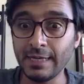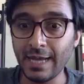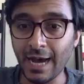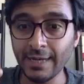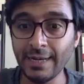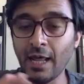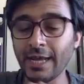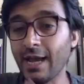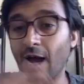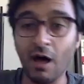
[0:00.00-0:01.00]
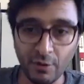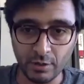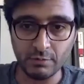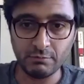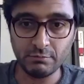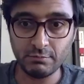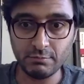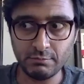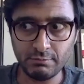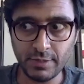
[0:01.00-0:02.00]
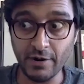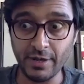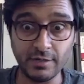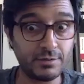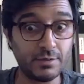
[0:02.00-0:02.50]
Unlike other careers.